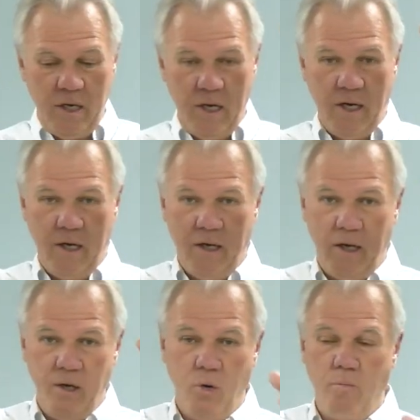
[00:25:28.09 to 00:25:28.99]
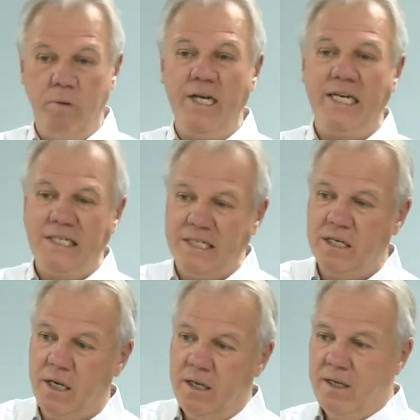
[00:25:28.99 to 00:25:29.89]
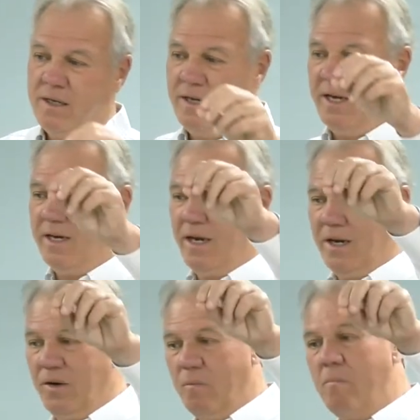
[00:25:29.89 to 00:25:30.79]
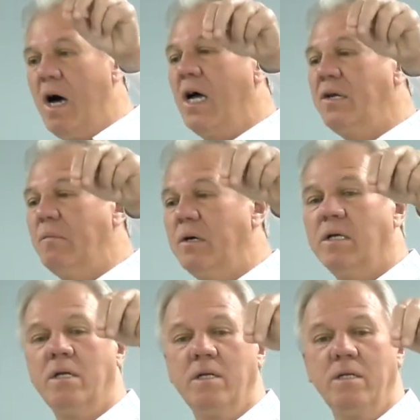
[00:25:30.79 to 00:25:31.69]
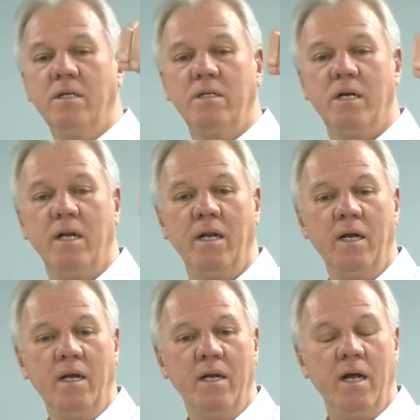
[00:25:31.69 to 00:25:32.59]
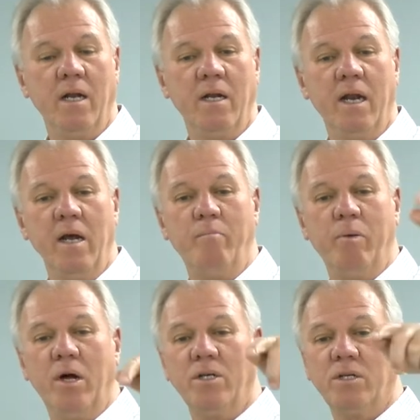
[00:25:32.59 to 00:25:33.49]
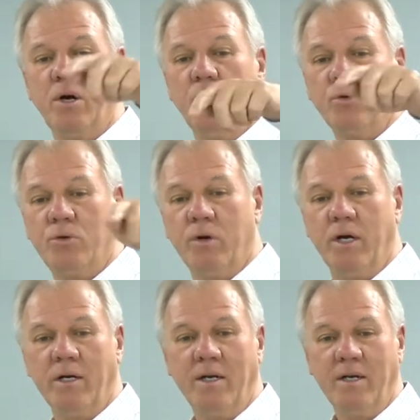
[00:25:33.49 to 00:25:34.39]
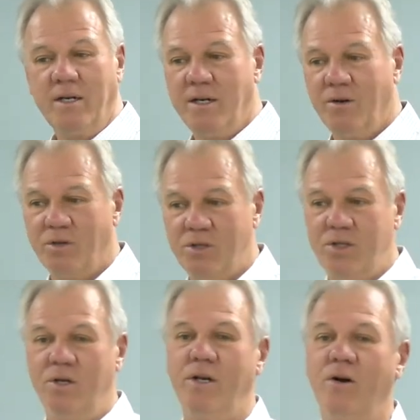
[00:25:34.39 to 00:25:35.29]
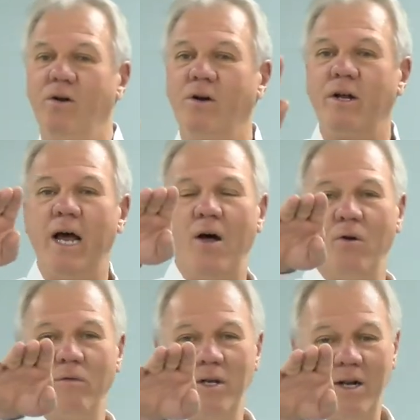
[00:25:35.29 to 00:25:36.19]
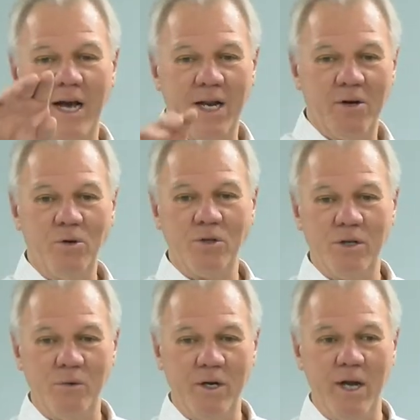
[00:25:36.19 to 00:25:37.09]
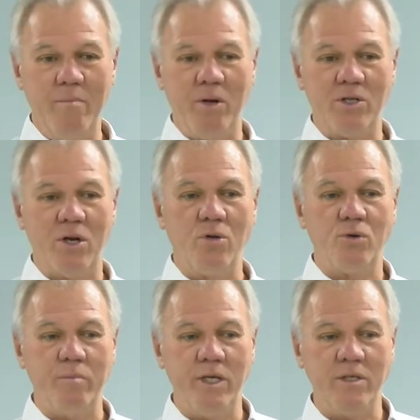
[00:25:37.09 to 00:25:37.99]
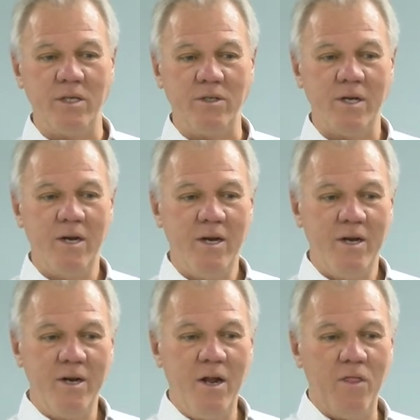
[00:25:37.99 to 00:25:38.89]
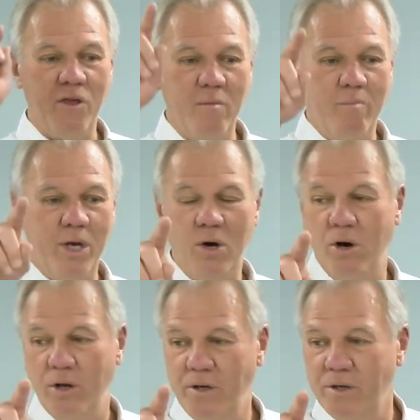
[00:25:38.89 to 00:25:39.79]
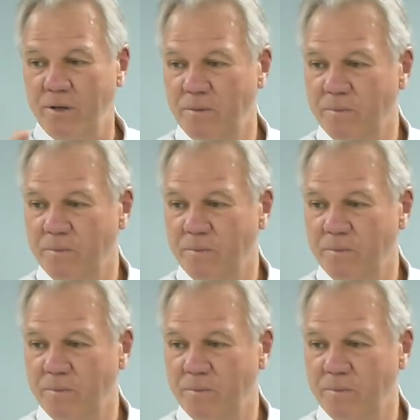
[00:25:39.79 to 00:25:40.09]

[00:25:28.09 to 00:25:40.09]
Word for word: an, uh, an obelisk, a, a, little monument that said uh, ne plus ultra. You know, it stood there looking out over the Atlantic Ocean. What ne plus ultra means is nothing beyond.